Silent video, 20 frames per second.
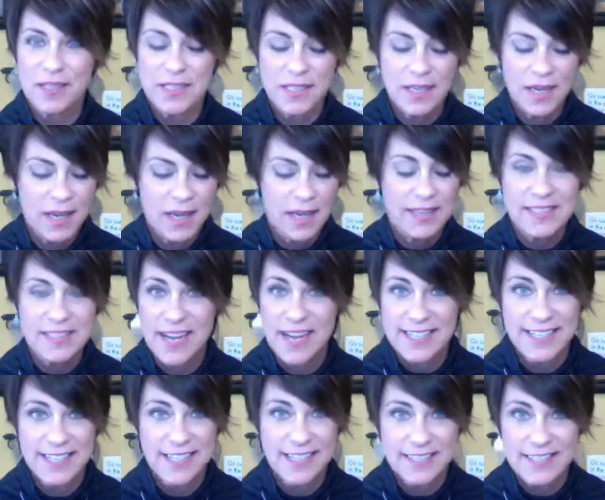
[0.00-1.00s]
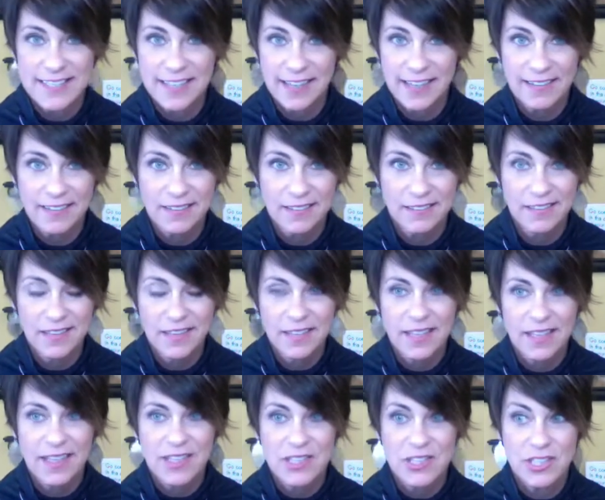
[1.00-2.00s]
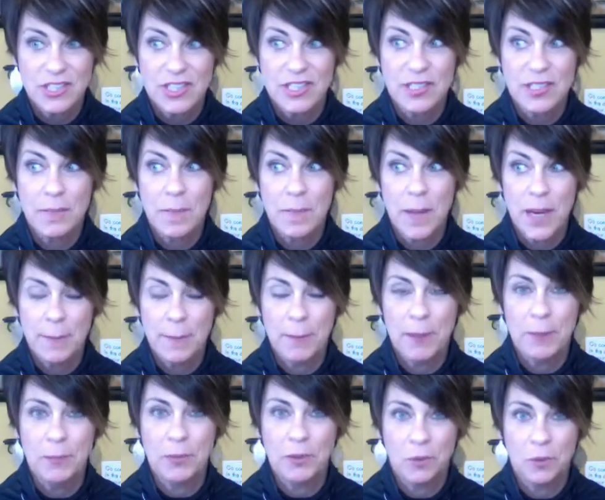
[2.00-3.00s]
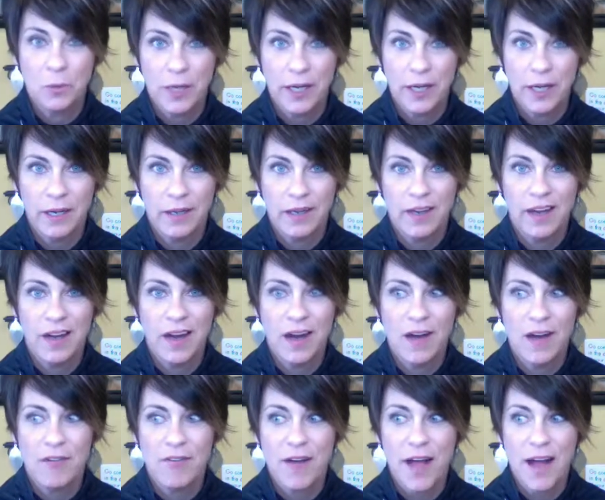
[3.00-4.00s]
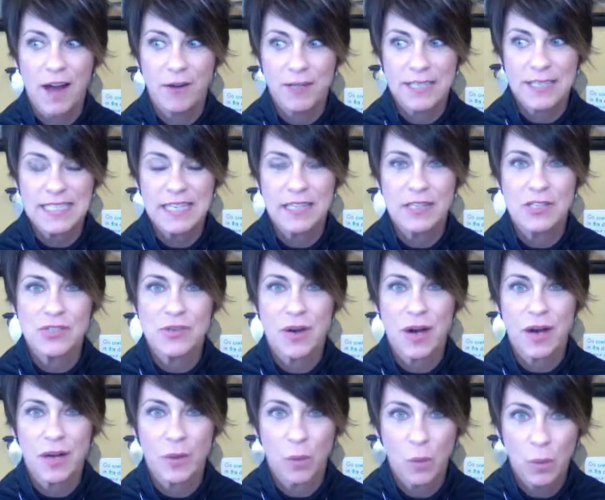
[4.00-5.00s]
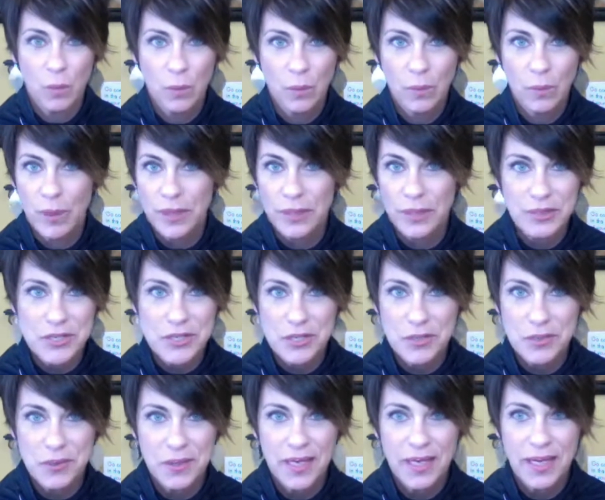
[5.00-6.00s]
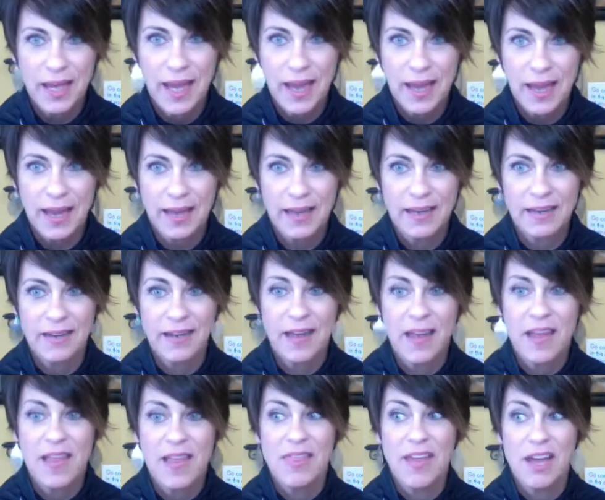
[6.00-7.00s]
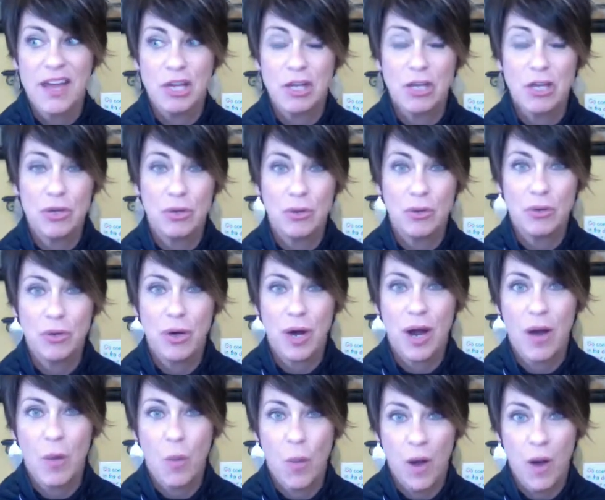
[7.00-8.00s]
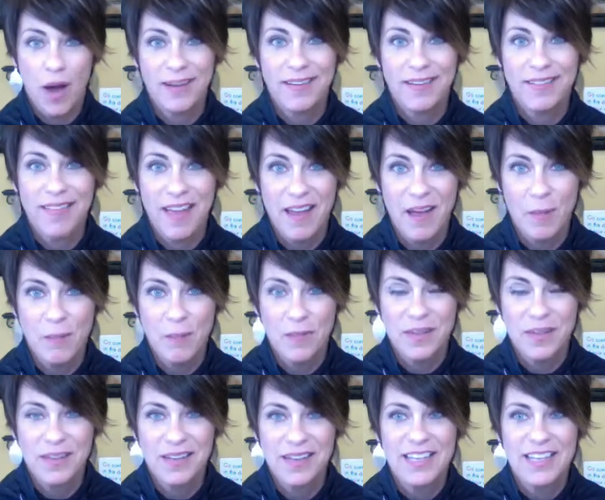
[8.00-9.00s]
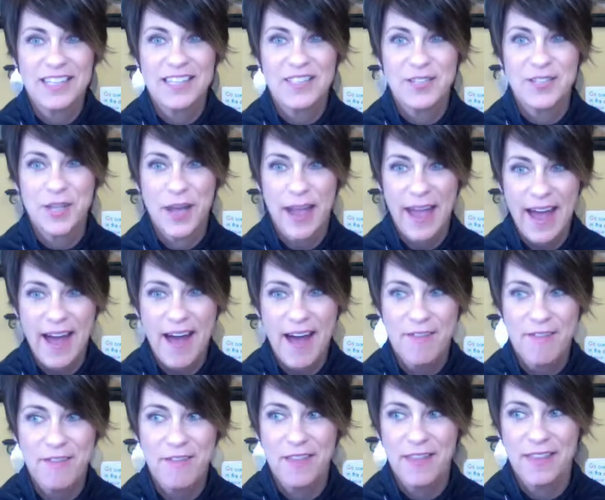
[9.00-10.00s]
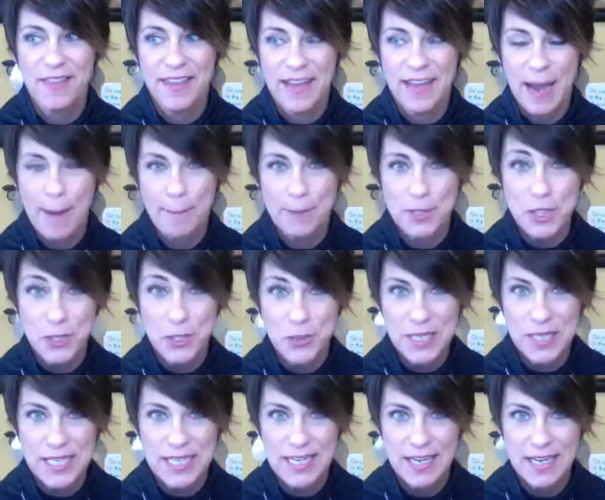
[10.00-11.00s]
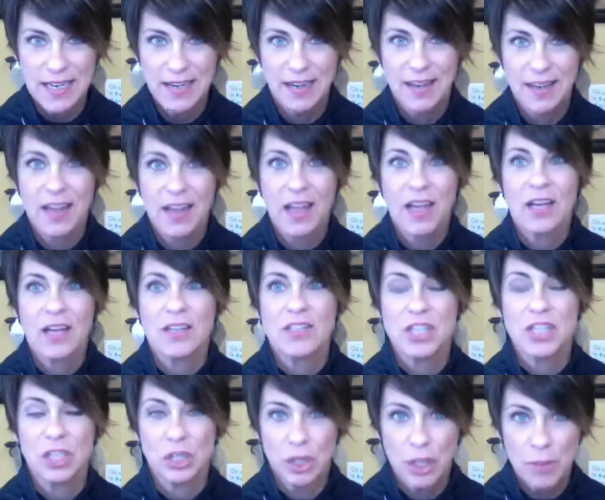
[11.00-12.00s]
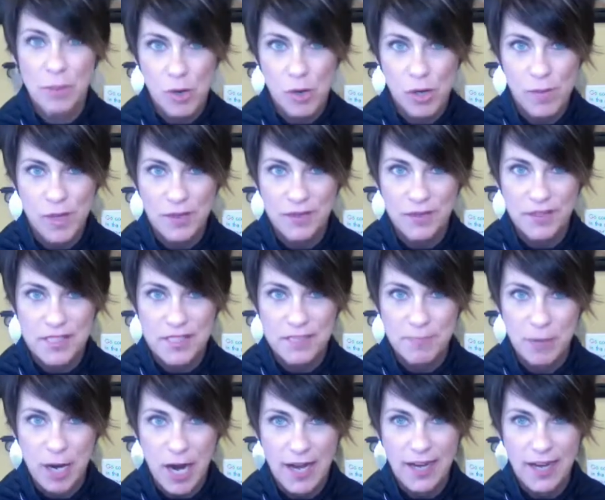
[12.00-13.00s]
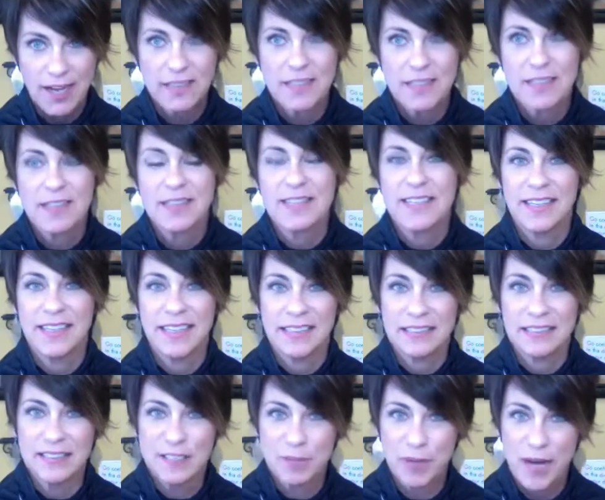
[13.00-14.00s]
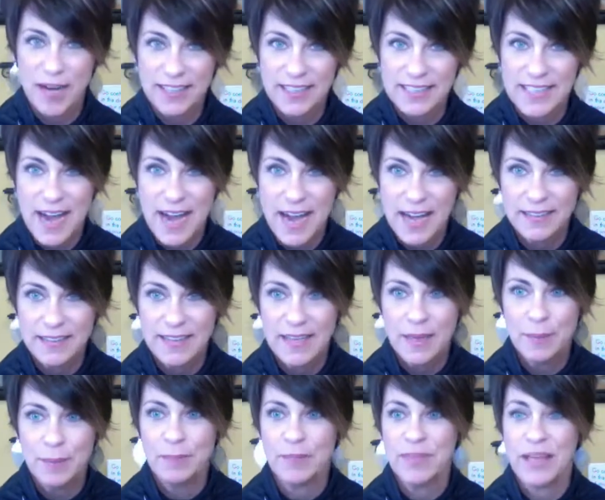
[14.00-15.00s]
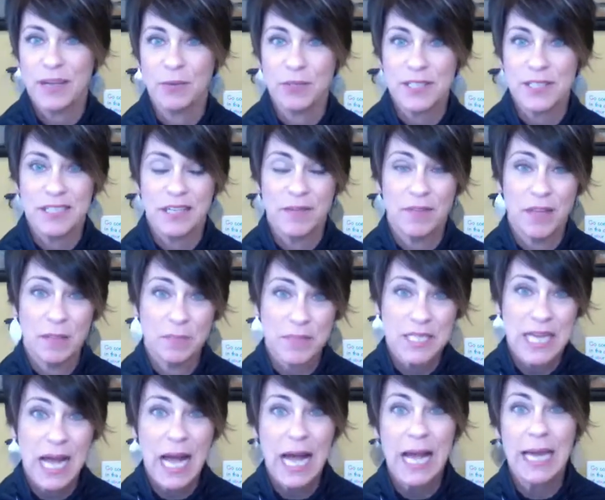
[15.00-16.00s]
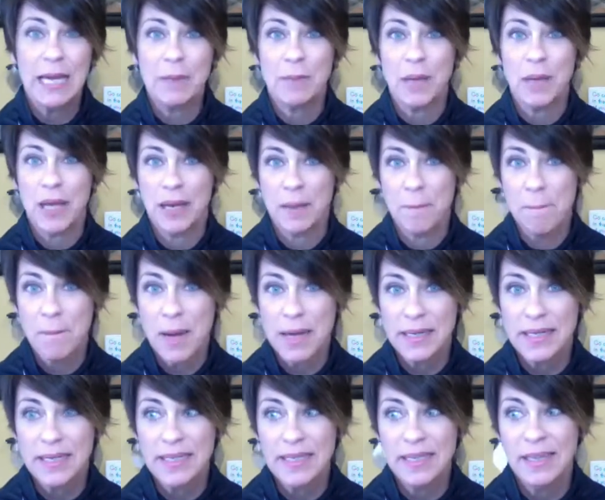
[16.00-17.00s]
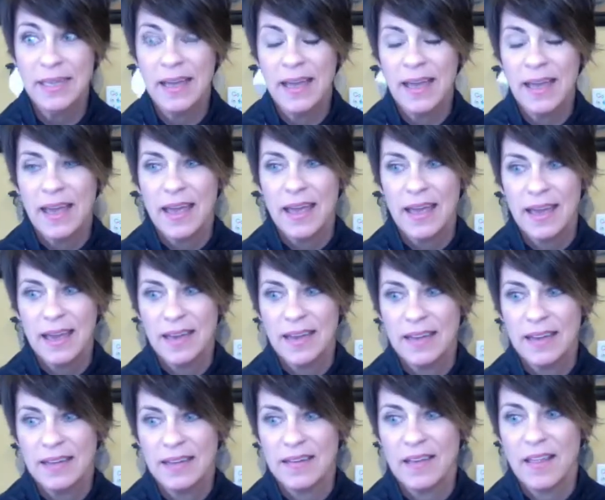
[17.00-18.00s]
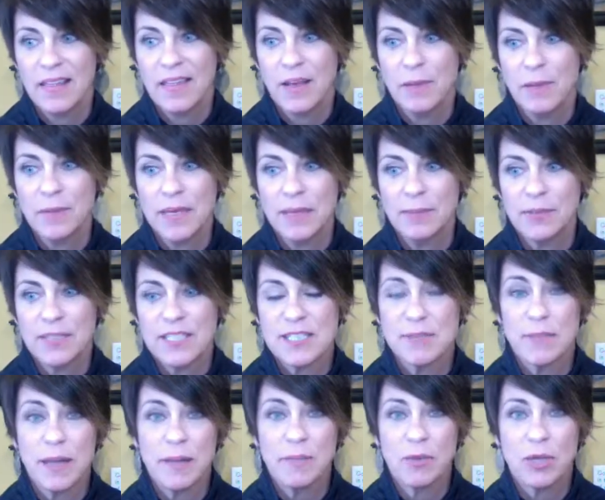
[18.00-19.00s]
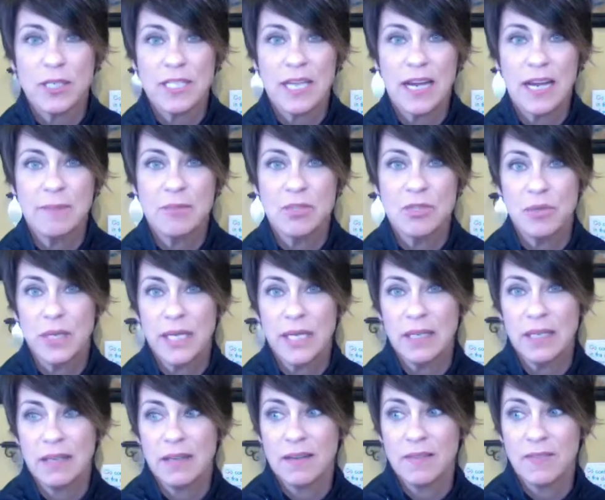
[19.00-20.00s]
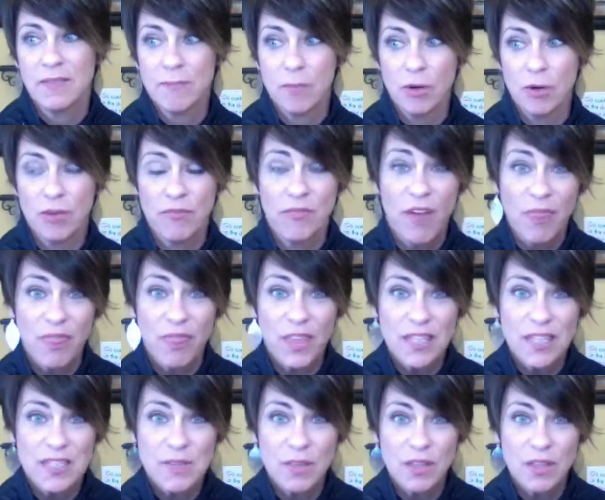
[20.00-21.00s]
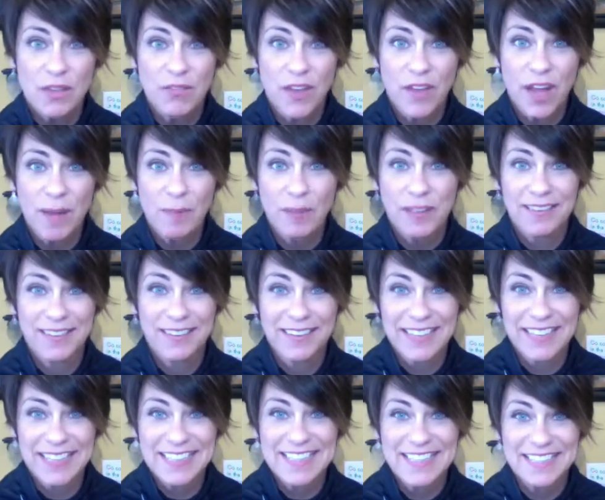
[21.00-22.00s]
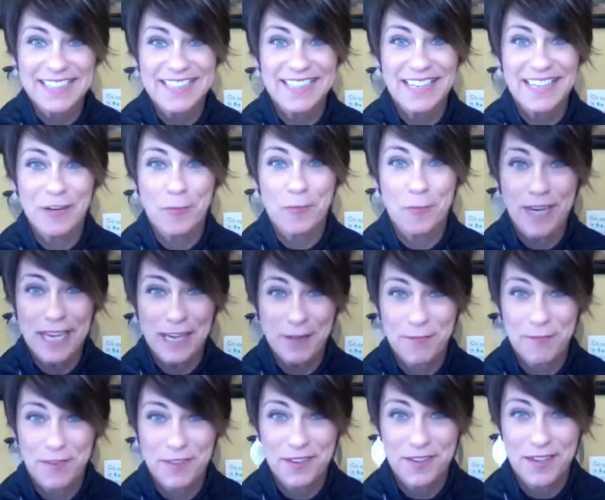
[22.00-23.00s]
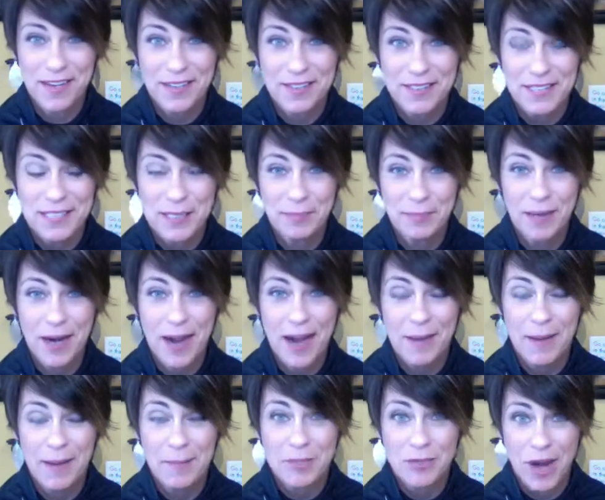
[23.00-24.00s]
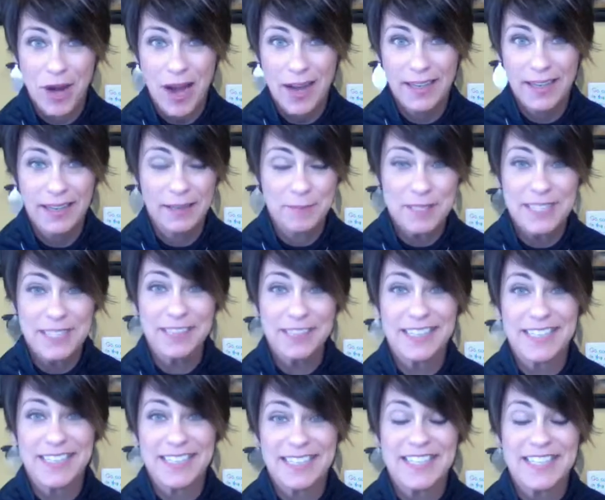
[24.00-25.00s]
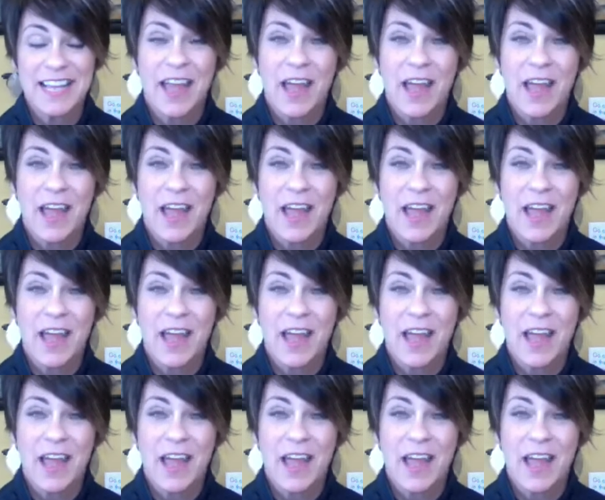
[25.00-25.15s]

It's not to get a sale. It's just to make people aware of how excited you are, what you're doing, and that you want them to have the opportunity to learn more about this product, to get this product on them. That will save them time and money, and they'll be able to spend more time doing more fun things with their family and their kids instead of waiting for their nails to dry. I'm serious.